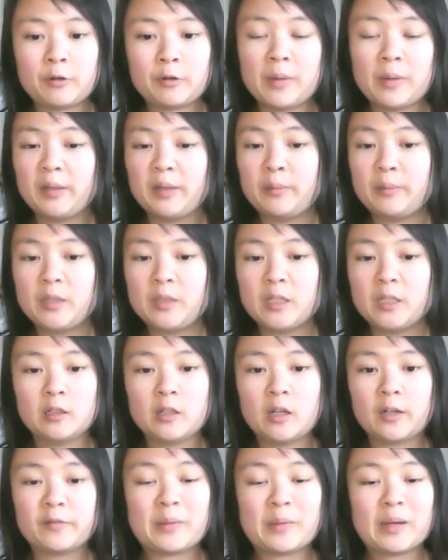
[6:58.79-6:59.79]
remind me a
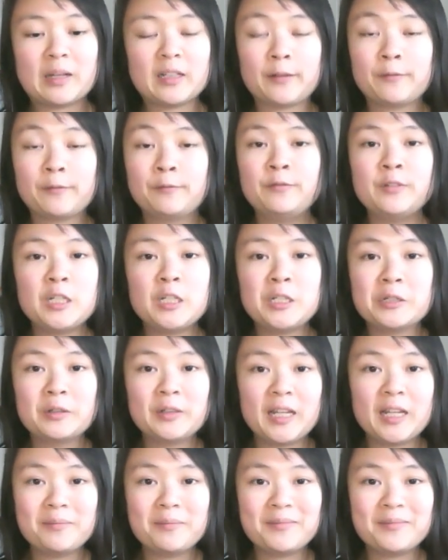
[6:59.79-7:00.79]
lot about like video
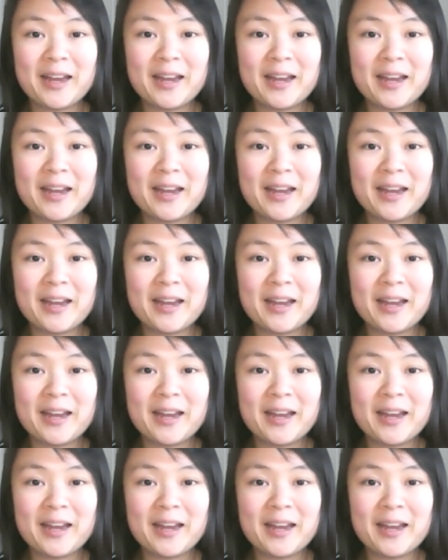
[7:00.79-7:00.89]
game